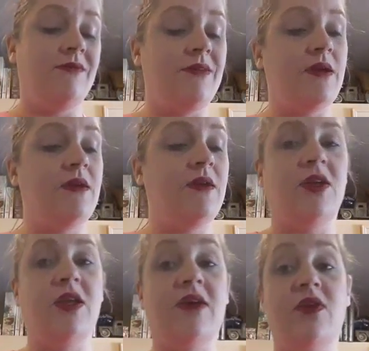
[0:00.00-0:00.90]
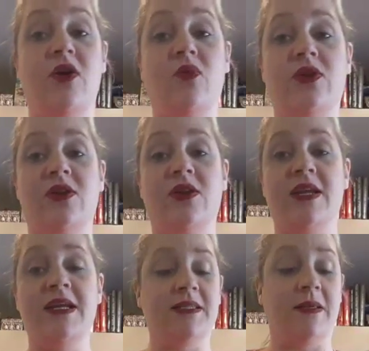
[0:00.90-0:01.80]
You never know when you're going
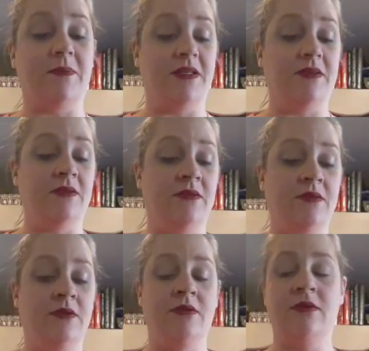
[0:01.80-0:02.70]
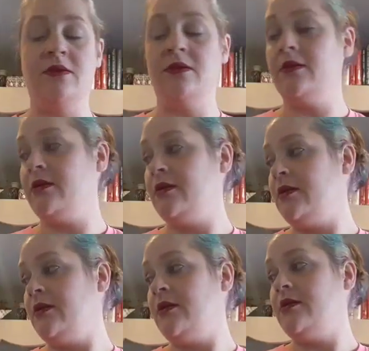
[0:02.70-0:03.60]
to need something. Your flashlight.
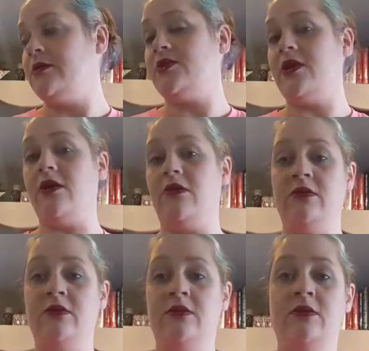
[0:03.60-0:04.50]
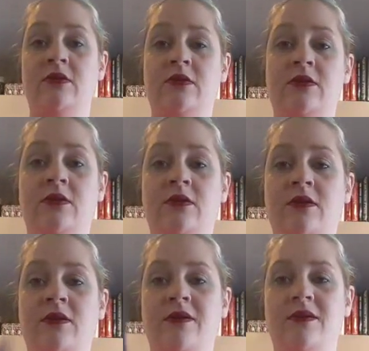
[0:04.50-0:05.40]
So,
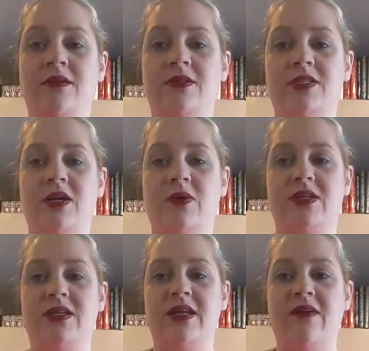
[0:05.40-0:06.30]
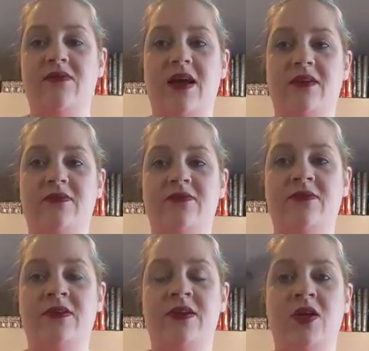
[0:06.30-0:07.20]
it's always good to have a knife.
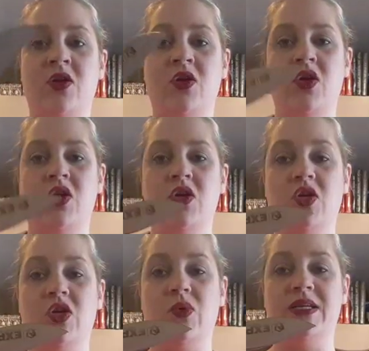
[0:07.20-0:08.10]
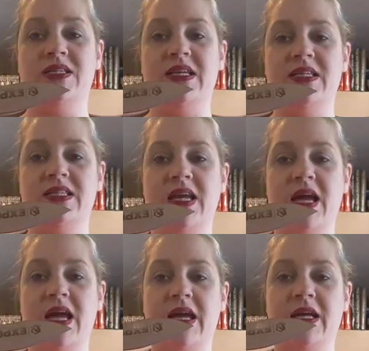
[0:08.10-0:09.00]

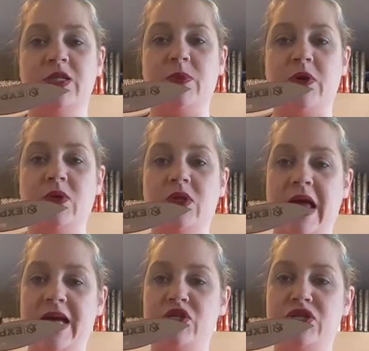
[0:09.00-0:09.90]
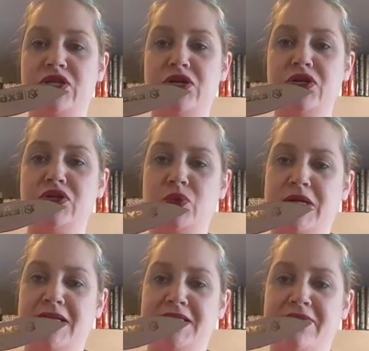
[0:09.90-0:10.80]
USCCA Expo last year,
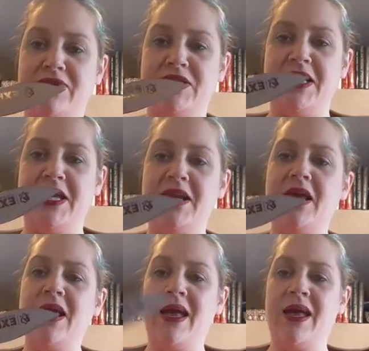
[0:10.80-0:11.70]
2017.